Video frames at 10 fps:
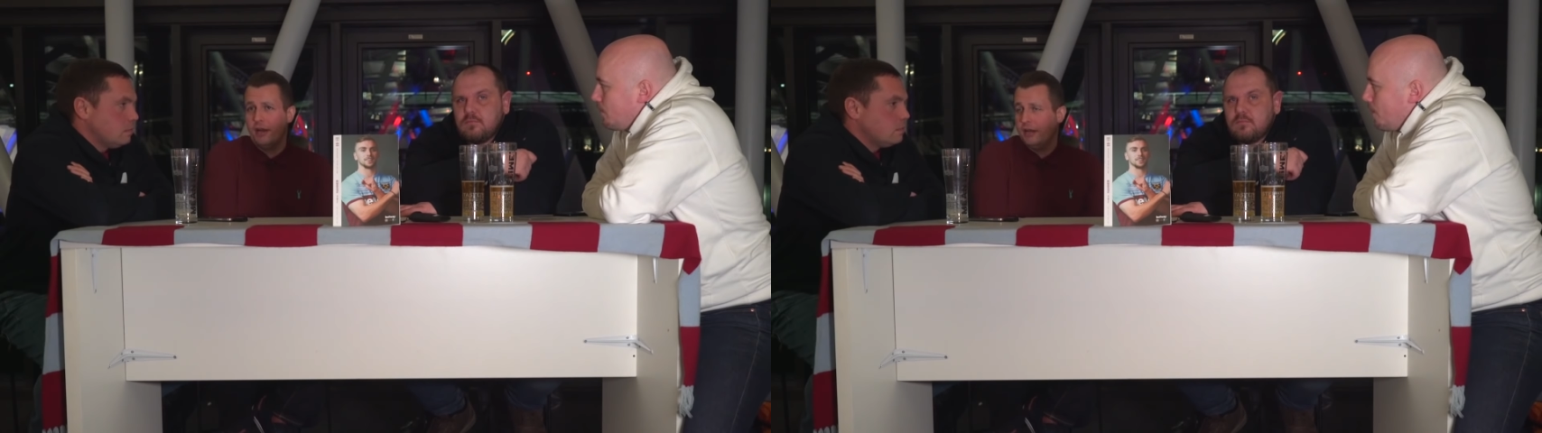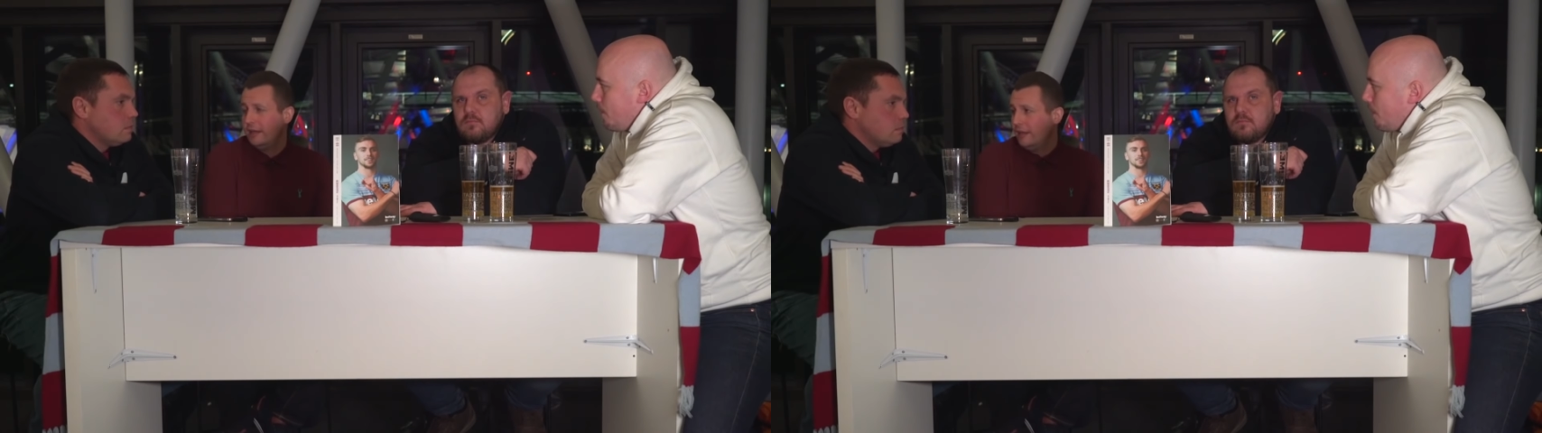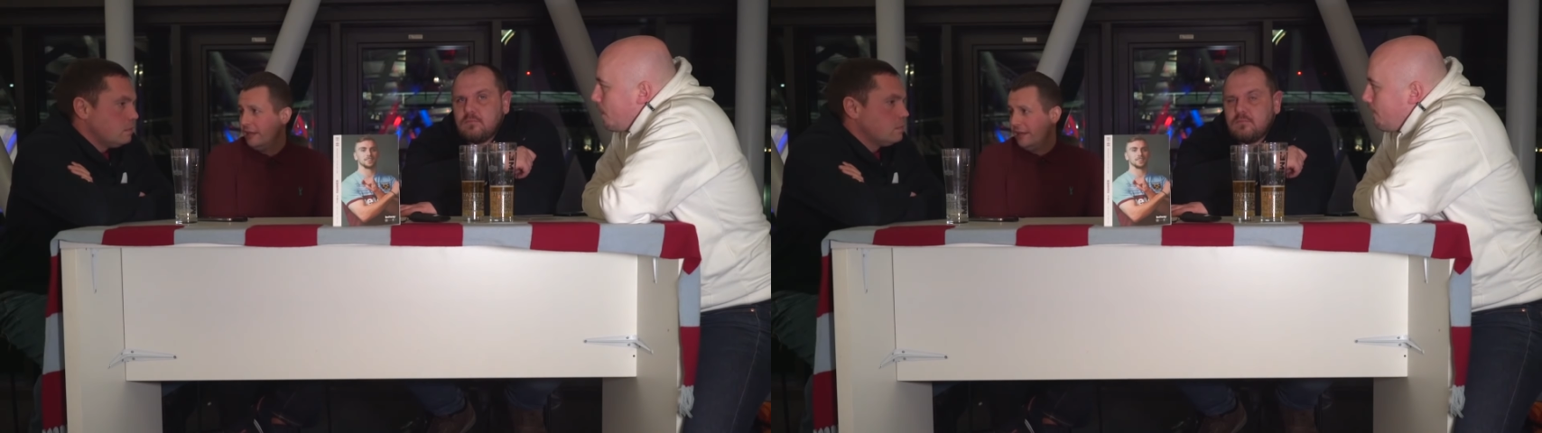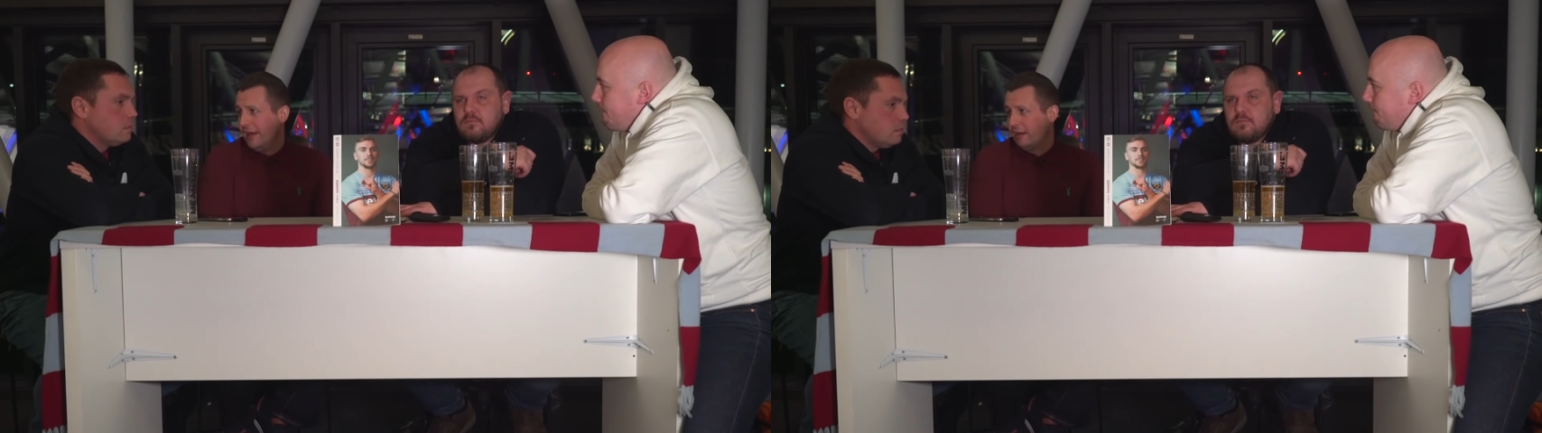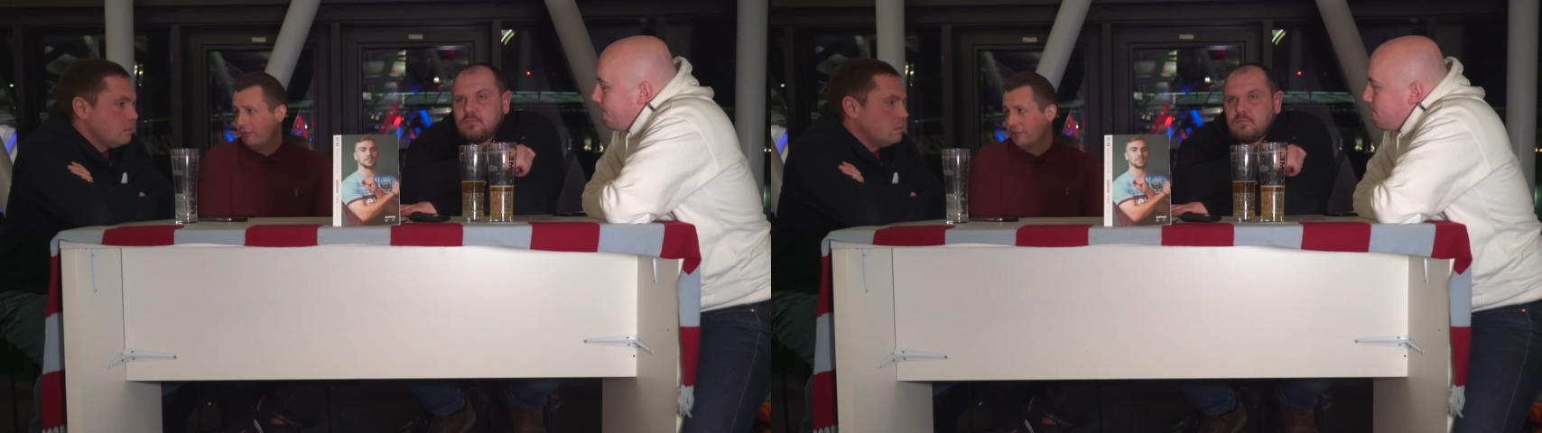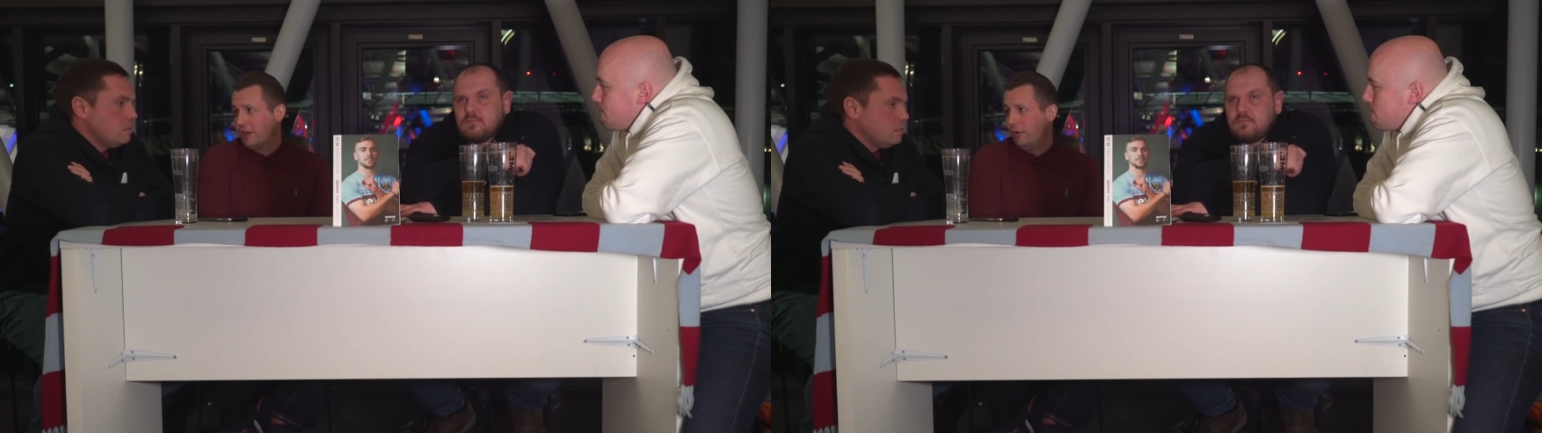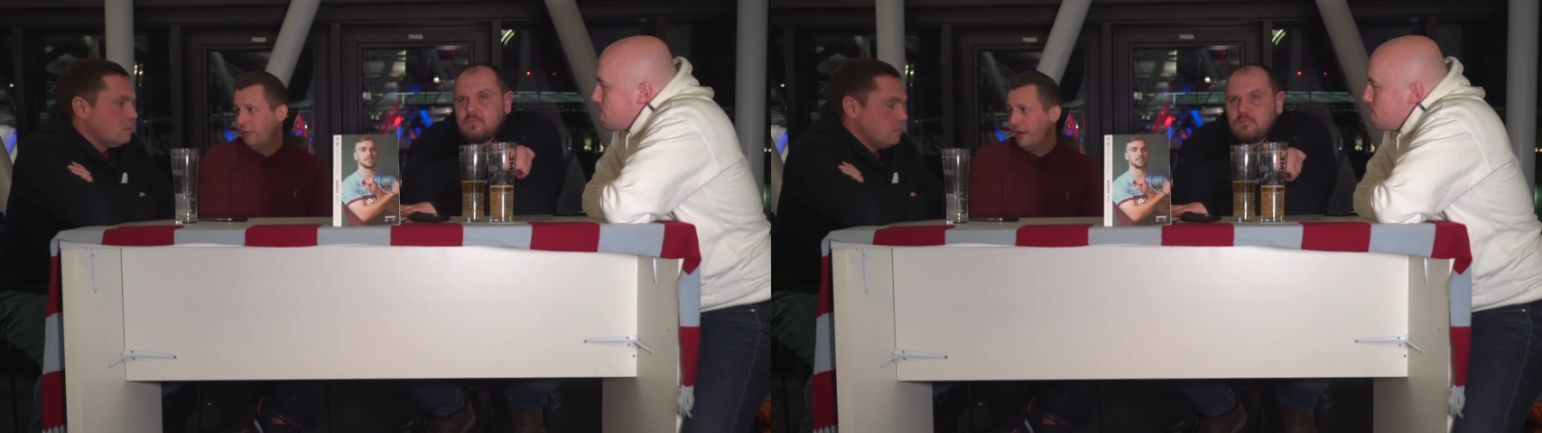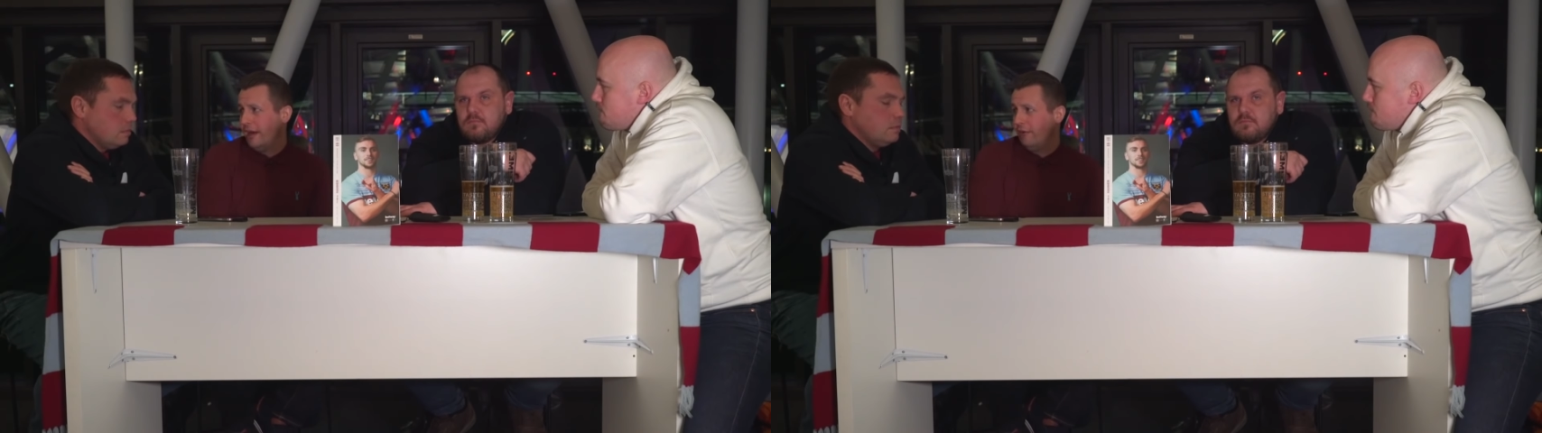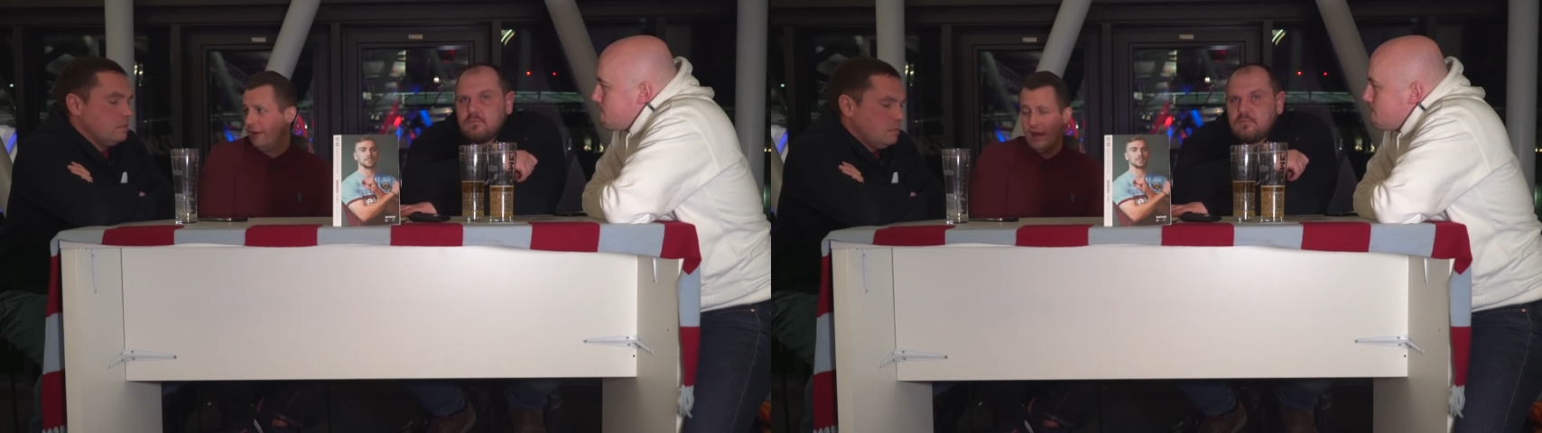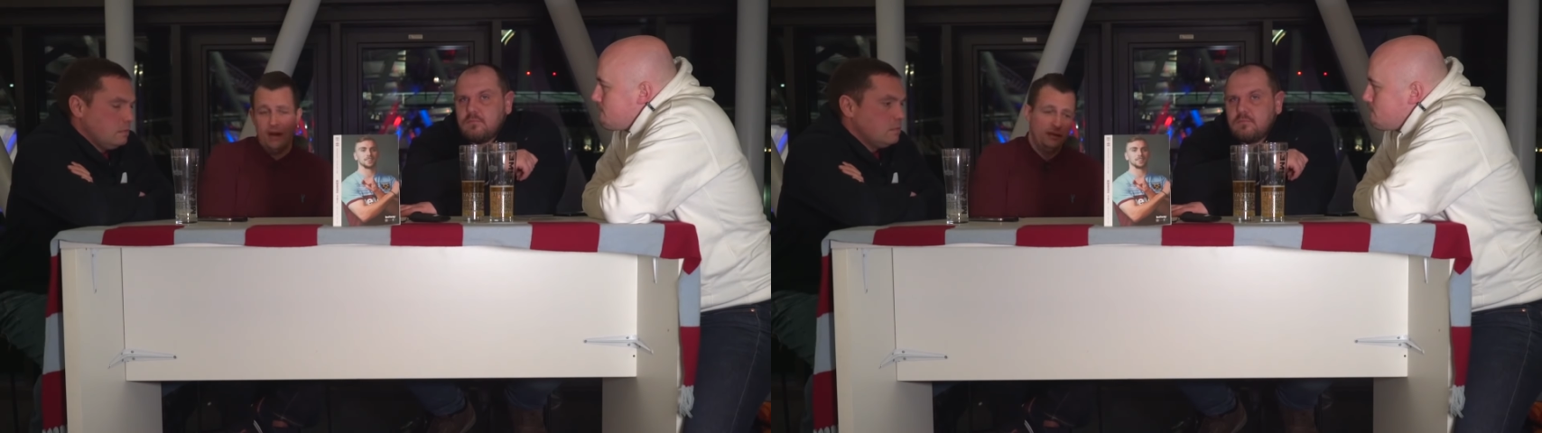Speaker 1: to nick a result here
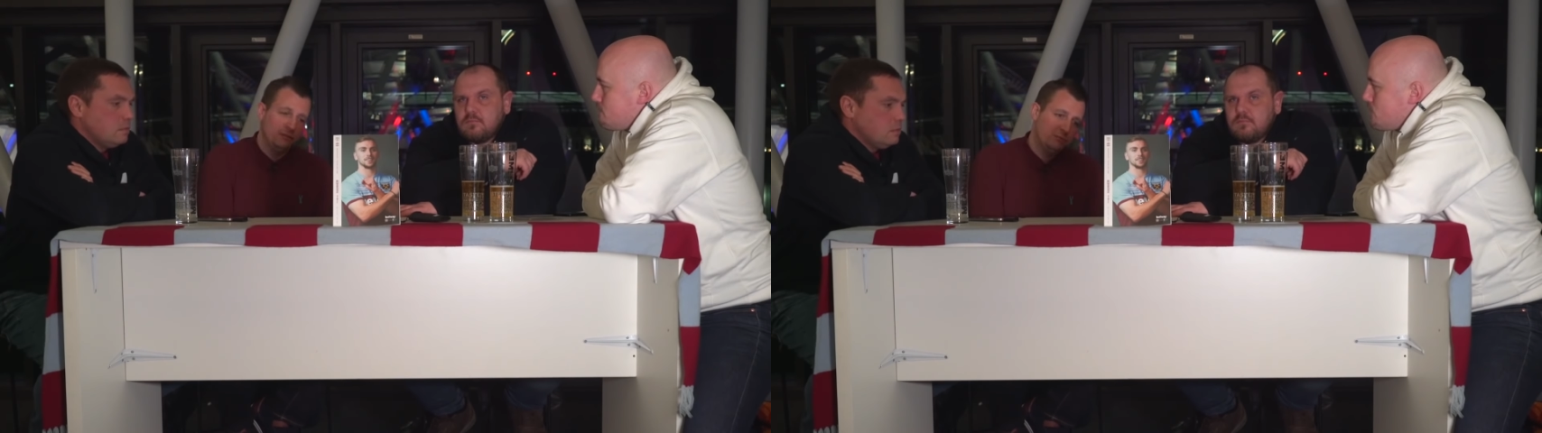and there,